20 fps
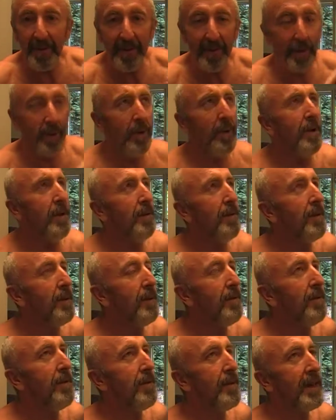uh,
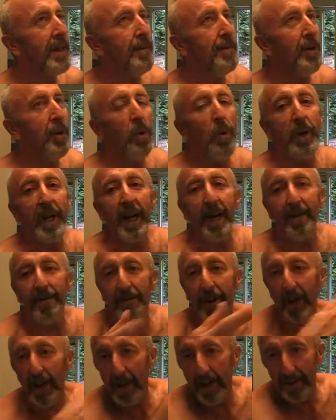what, what, happened? Oh yeah,
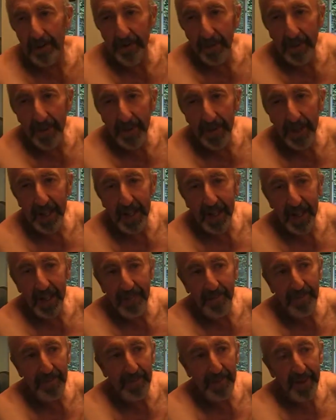I, I
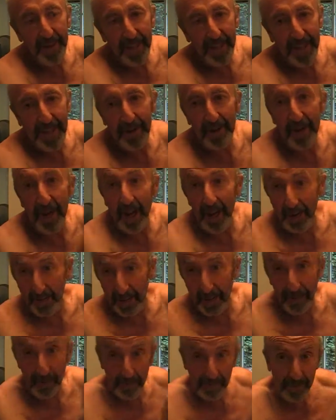had to, had
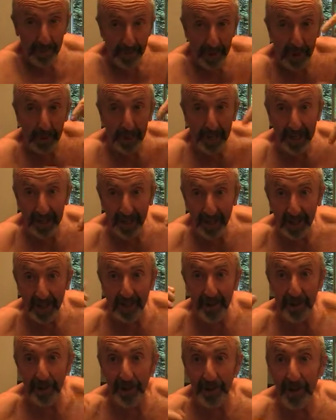to come back and get
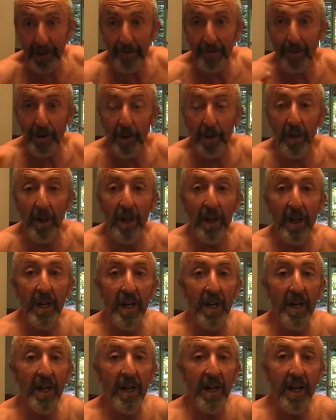some stuff, so,
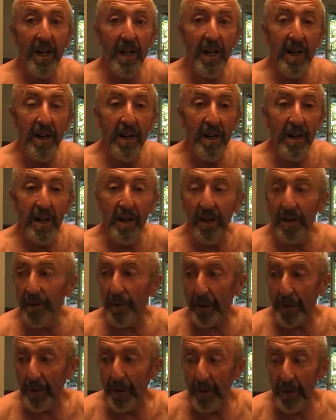so
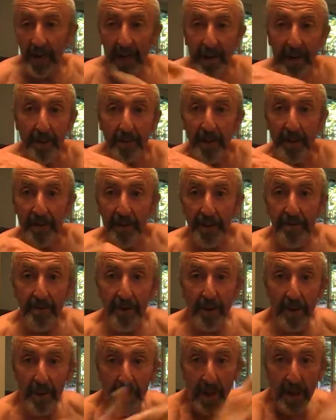I, I got my stuff
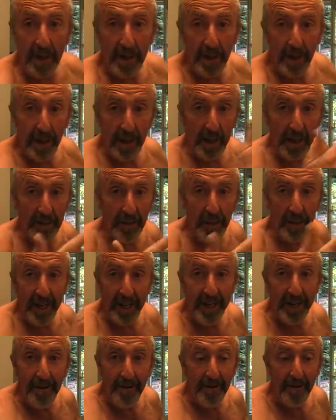and I, I go to
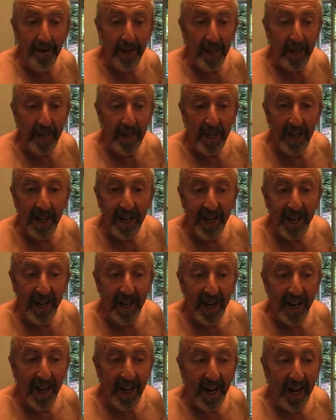leave.
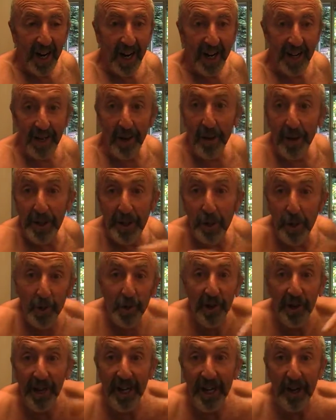Now I don't
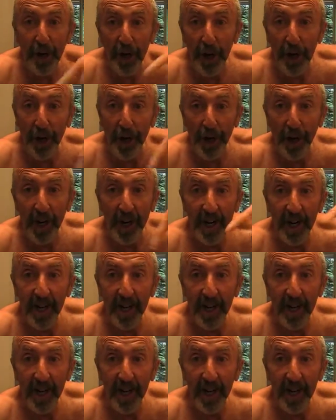see her.